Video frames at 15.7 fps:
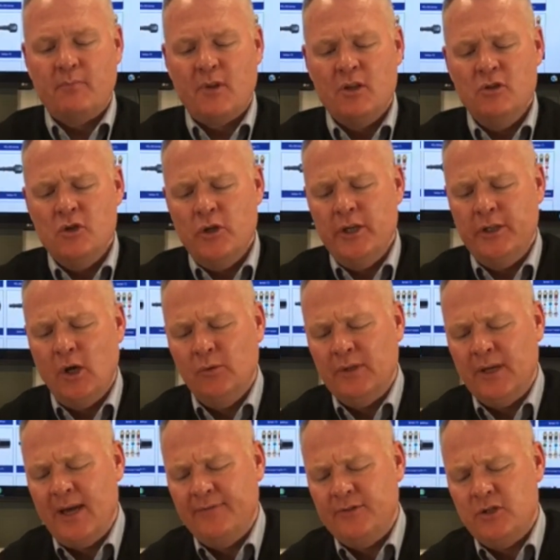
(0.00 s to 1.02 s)
so you
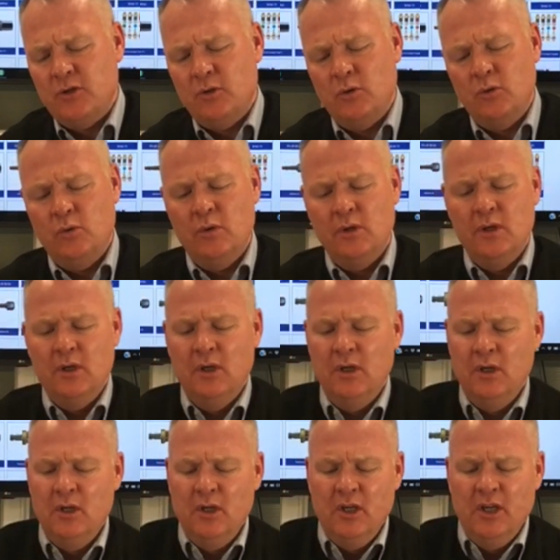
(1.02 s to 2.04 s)
don't have to
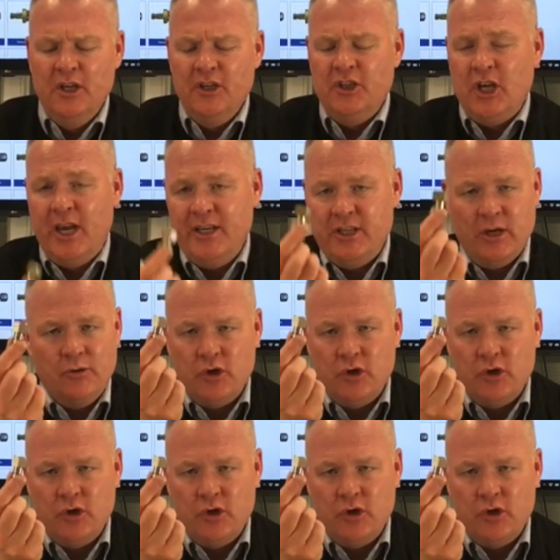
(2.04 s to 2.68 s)
change